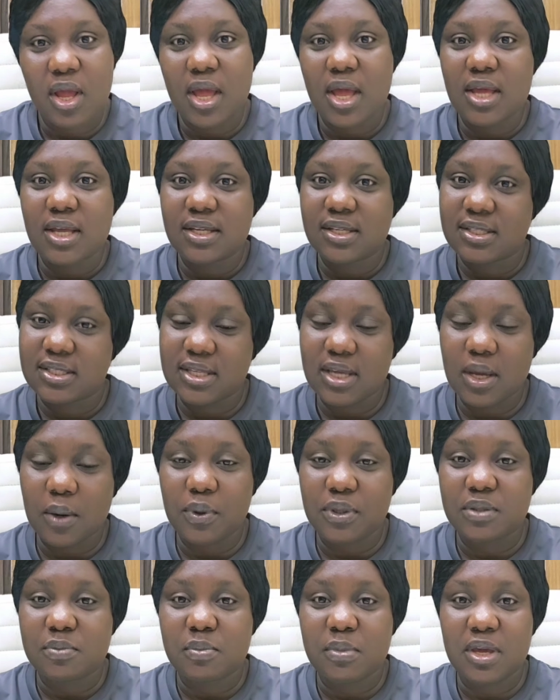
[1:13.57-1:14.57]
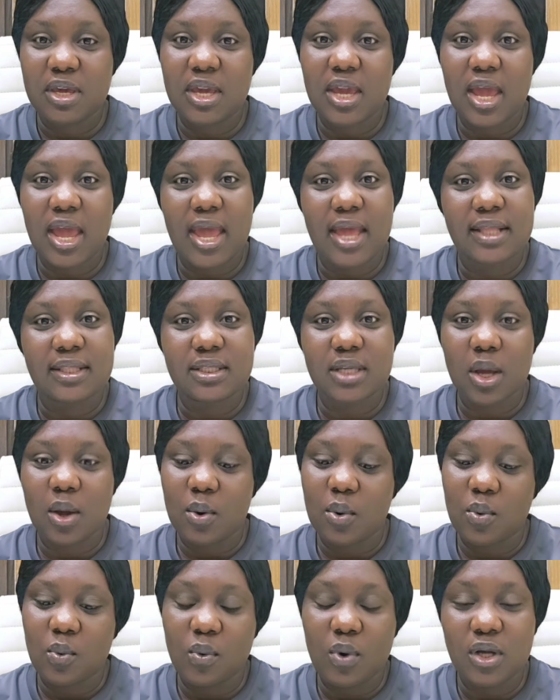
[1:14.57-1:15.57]
Stay with me and
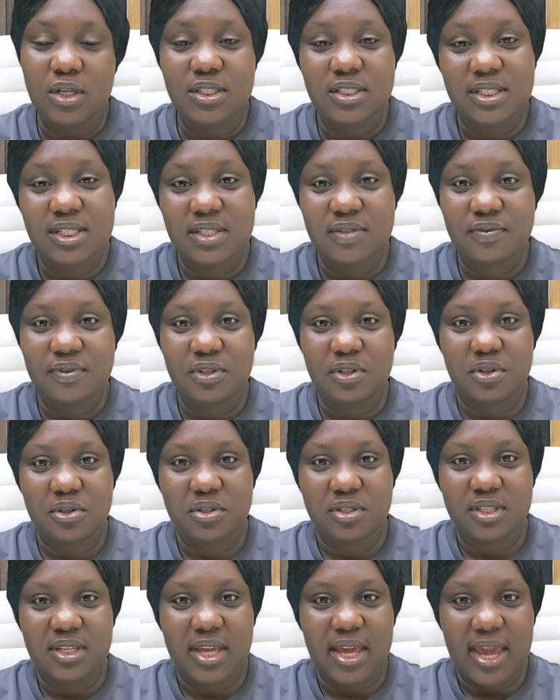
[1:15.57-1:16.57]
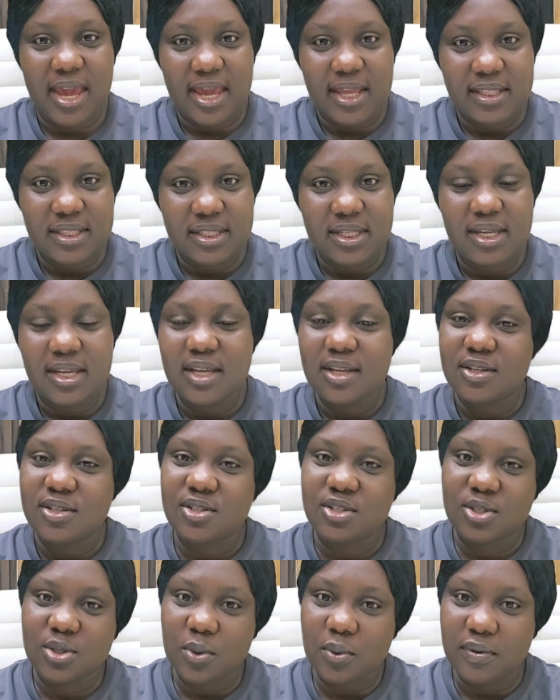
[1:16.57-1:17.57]
watch this video to the end
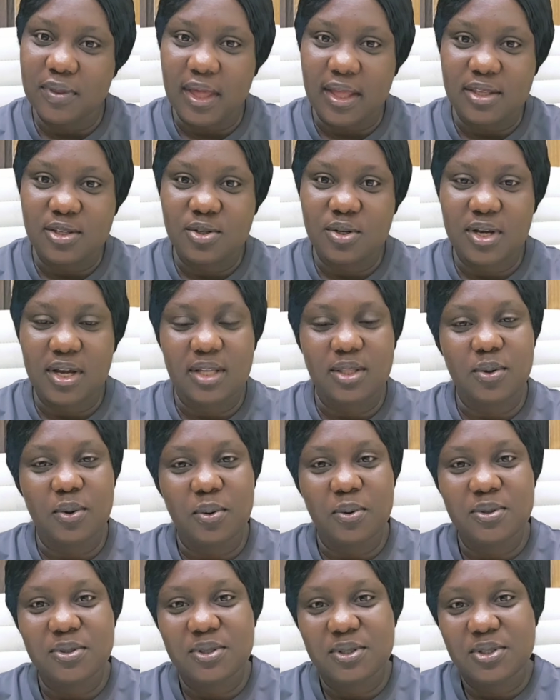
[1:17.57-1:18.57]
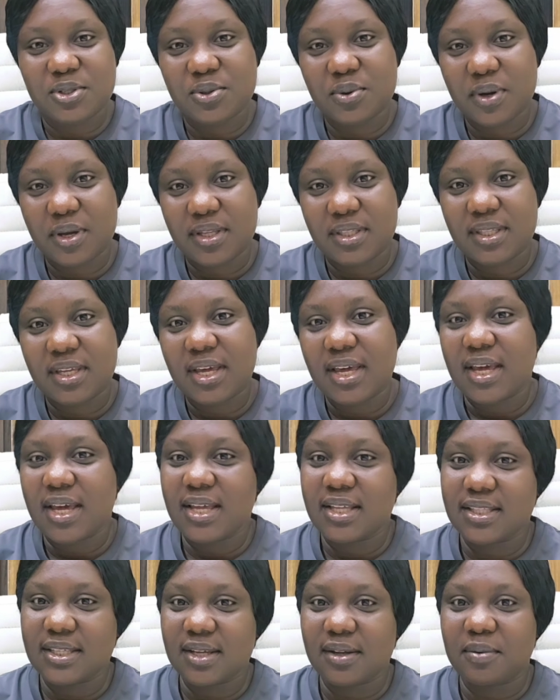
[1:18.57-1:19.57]
so that you can also join
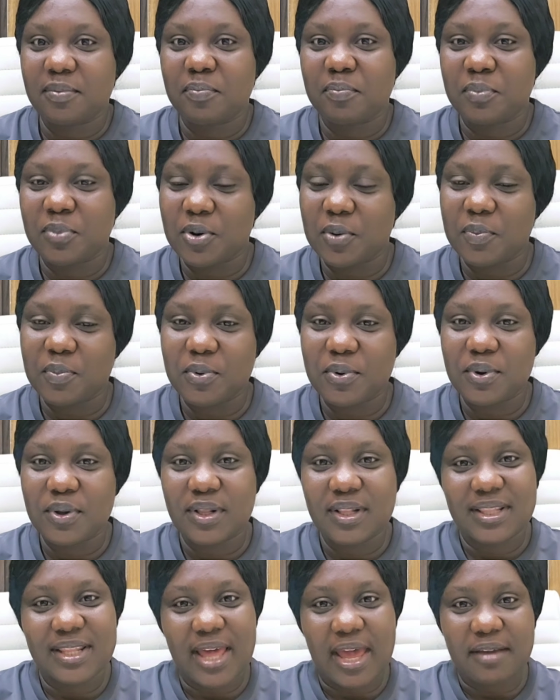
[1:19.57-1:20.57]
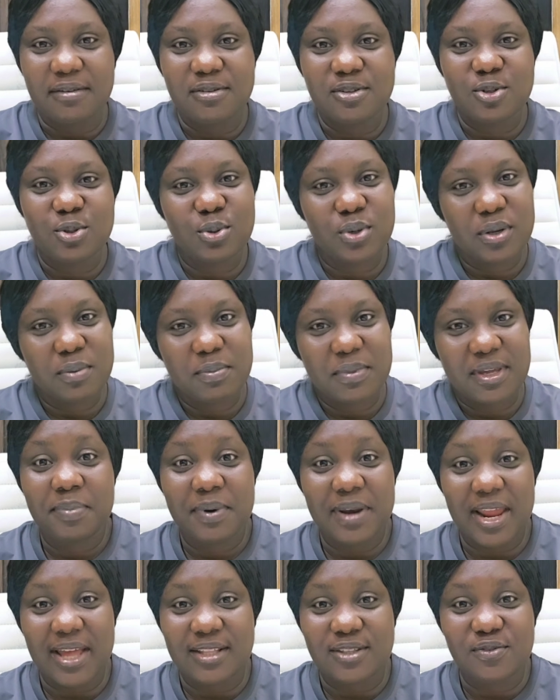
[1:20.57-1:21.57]
the Popo live streaming
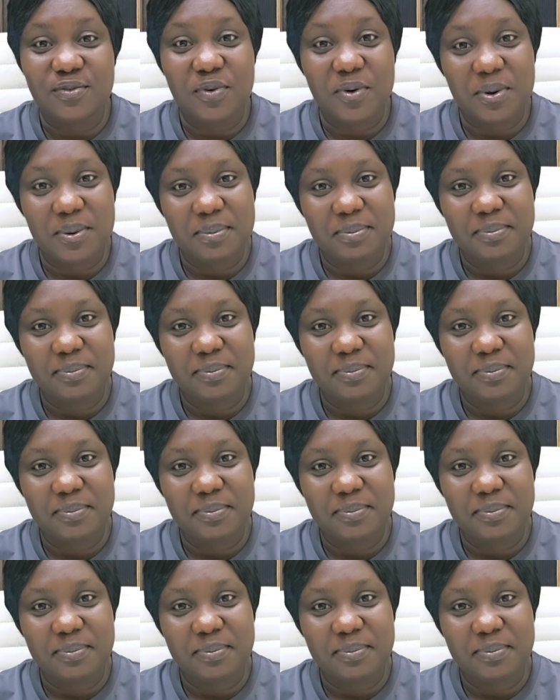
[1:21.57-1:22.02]
platform.